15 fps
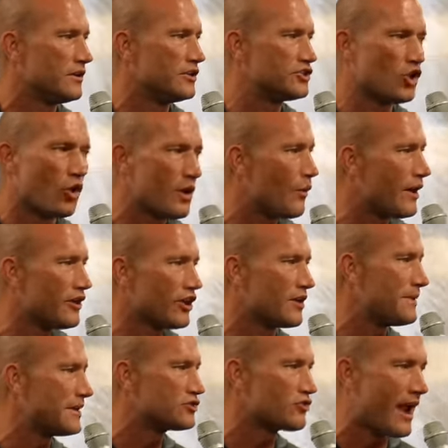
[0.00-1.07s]
It's the only way you're going
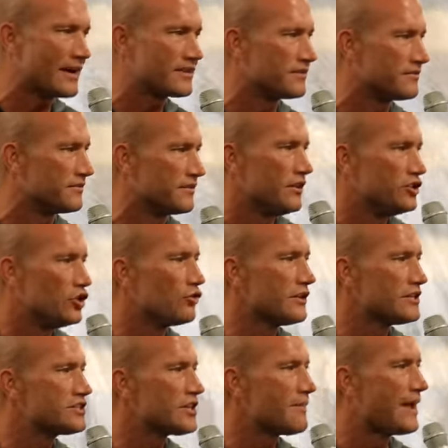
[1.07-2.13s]
to be attractive. Dude,
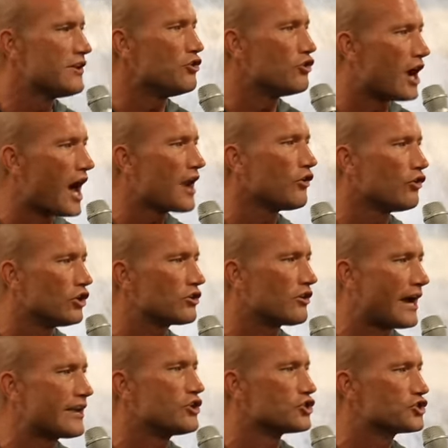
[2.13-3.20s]
listen, man, you got to look
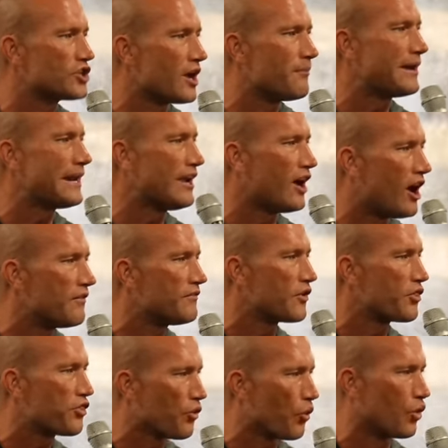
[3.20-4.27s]
like you're somebody of
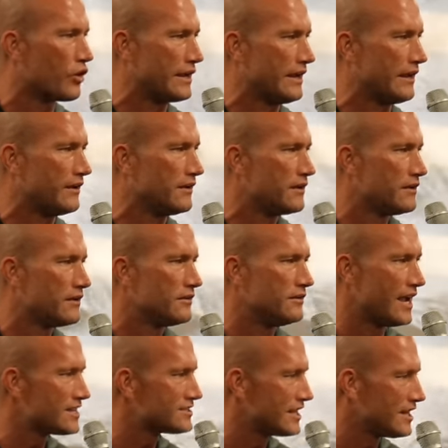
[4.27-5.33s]
authority.
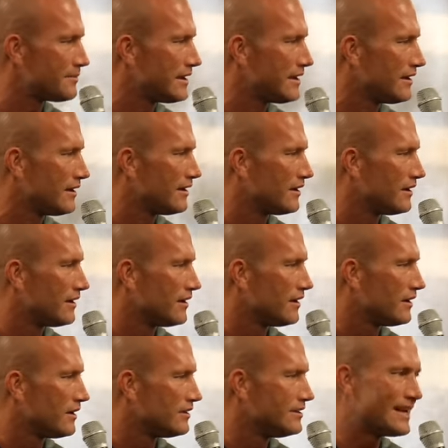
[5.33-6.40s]
You guys get me?
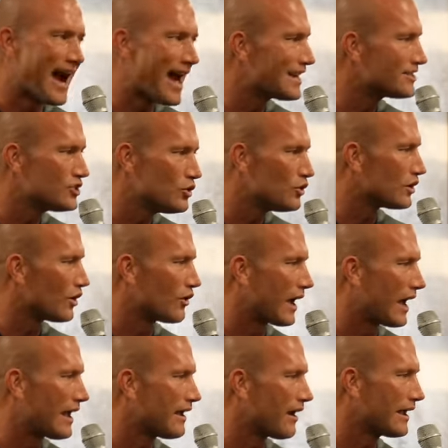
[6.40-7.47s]
You got to do it,
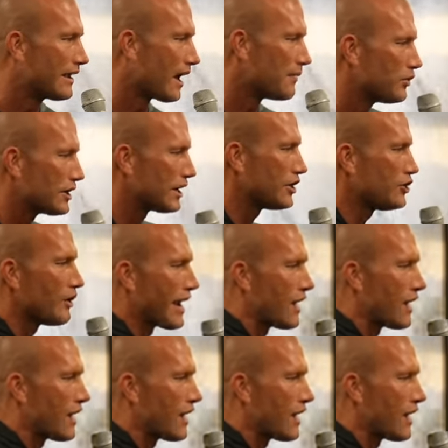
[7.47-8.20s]
okay? Like, I'm looking at you.